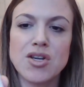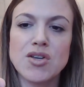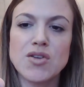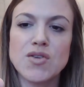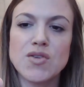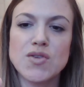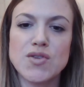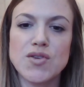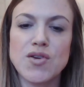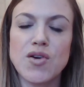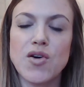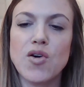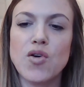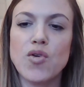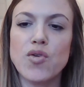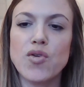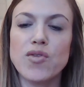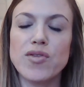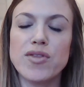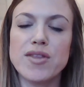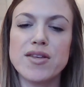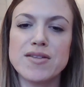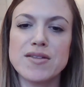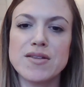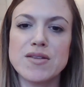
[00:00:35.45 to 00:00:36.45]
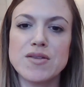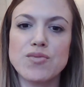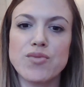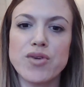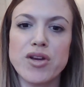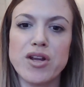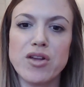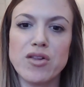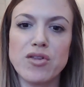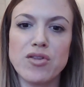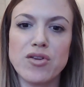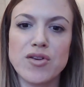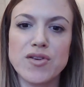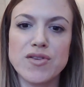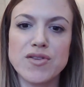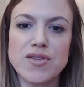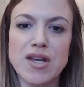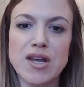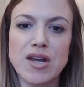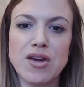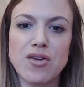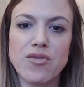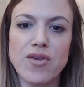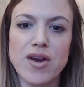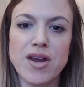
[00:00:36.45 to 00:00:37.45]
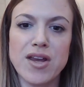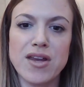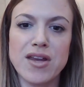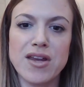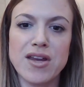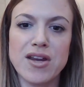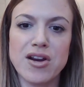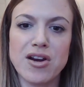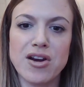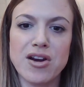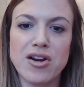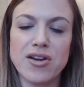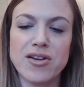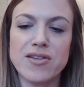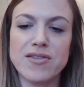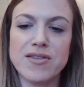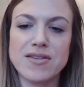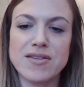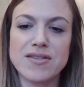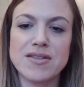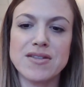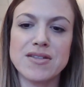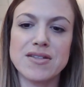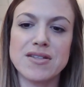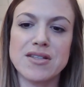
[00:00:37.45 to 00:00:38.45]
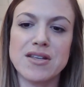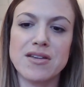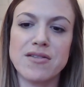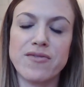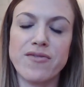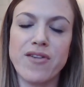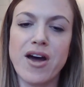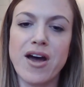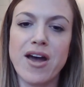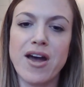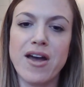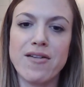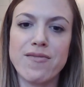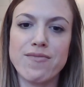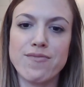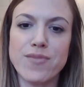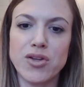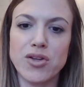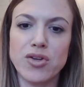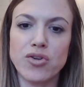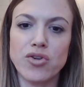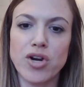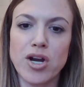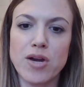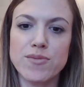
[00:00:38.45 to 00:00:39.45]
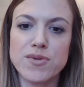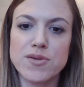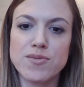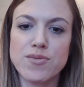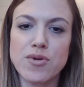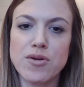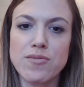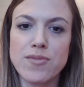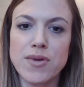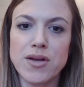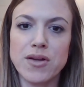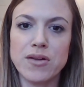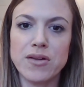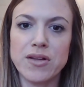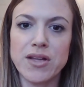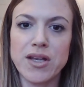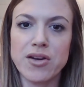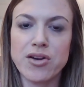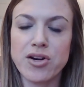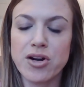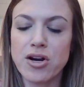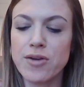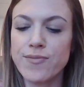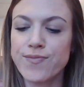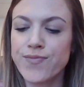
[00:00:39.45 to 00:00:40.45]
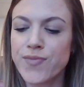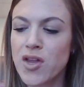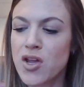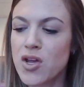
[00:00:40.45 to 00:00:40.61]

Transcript: So this is what it looks like right here. And this is the five milligrams per milliliter.